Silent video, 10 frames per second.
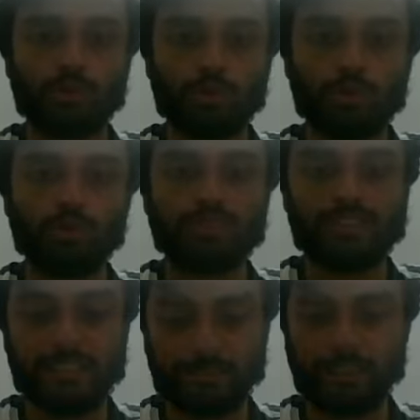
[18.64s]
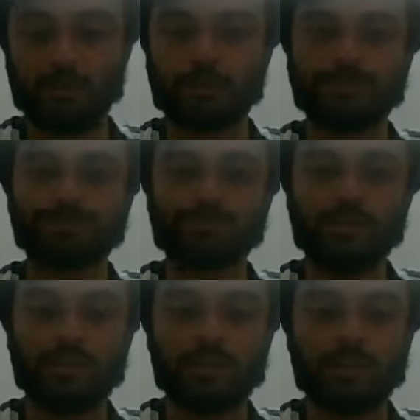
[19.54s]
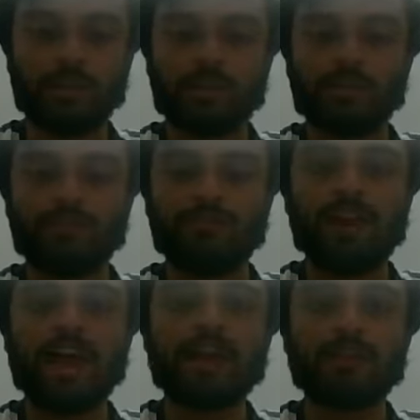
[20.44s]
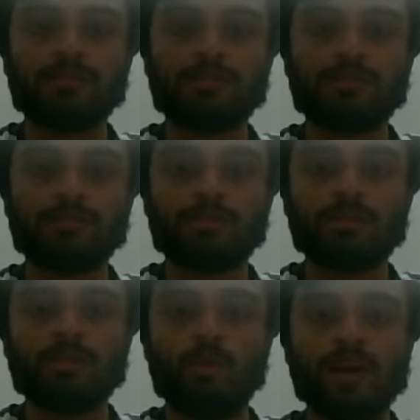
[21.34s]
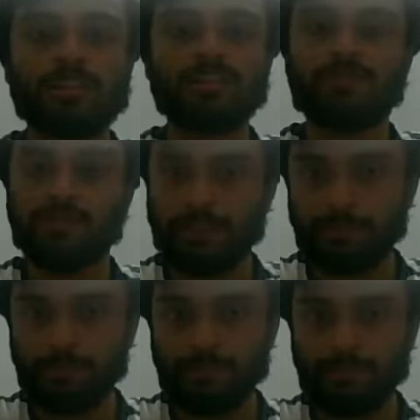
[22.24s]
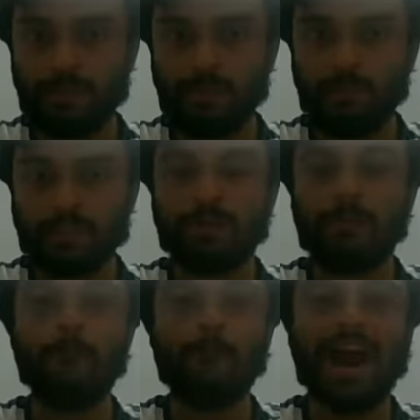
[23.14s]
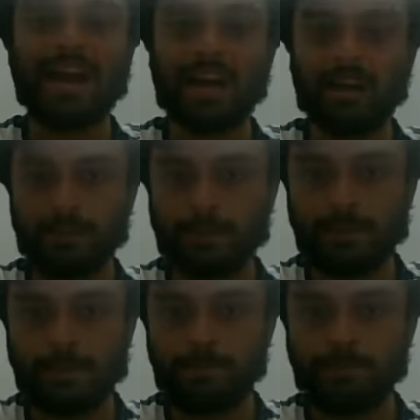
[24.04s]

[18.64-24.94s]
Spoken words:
to the revolution. The France was fed up with bad harvest.